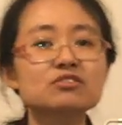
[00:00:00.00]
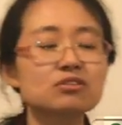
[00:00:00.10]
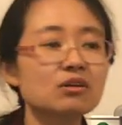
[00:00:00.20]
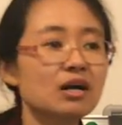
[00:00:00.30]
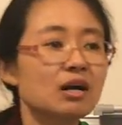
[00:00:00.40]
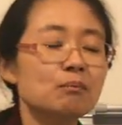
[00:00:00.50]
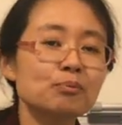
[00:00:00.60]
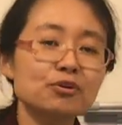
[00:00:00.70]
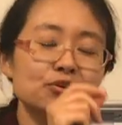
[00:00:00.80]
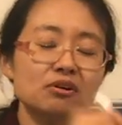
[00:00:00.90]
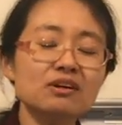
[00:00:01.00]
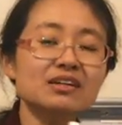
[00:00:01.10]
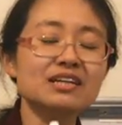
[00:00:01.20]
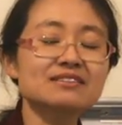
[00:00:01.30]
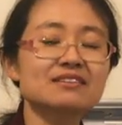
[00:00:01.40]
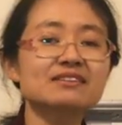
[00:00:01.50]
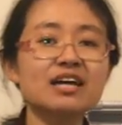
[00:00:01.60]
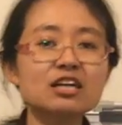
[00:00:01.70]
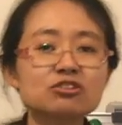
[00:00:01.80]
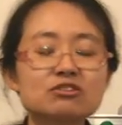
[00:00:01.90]
So purine is a
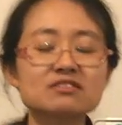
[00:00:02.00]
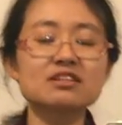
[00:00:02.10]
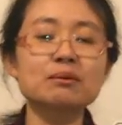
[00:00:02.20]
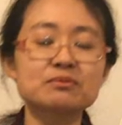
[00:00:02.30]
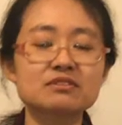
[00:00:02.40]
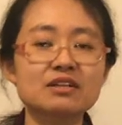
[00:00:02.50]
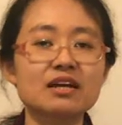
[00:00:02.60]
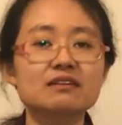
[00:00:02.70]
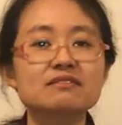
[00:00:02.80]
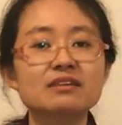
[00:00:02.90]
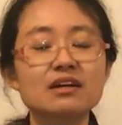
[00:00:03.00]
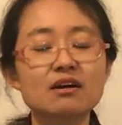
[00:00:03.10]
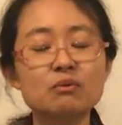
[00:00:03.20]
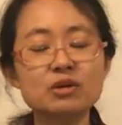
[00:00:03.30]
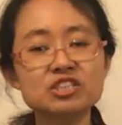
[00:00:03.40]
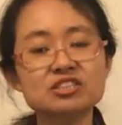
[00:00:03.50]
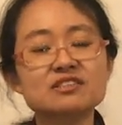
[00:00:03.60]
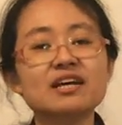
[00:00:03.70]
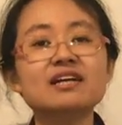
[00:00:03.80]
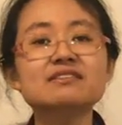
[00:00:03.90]
natural substance which
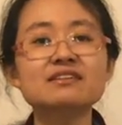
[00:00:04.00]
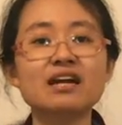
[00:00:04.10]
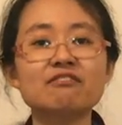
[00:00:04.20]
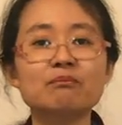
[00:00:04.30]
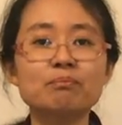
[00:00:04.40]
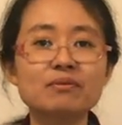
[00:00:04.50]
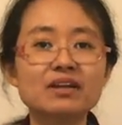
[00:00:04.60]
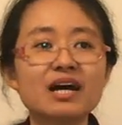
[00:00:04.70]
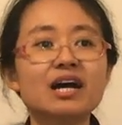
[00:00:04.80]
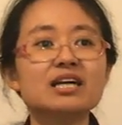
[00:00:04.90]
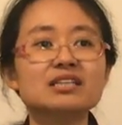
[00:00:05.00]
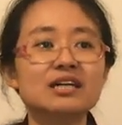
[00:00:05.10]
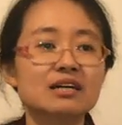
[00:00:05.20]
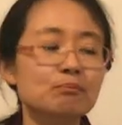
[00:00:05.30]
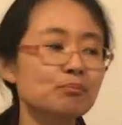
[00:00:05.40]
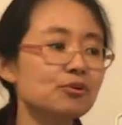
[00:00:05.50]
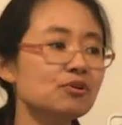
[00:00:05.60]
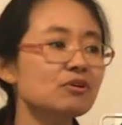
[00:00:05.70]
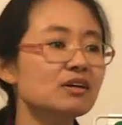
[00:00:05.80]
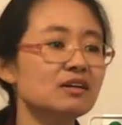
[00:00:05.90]
stays in our blood.
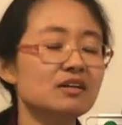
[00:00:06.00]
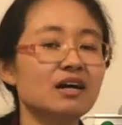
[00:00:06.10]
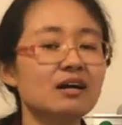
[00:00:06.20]
Purine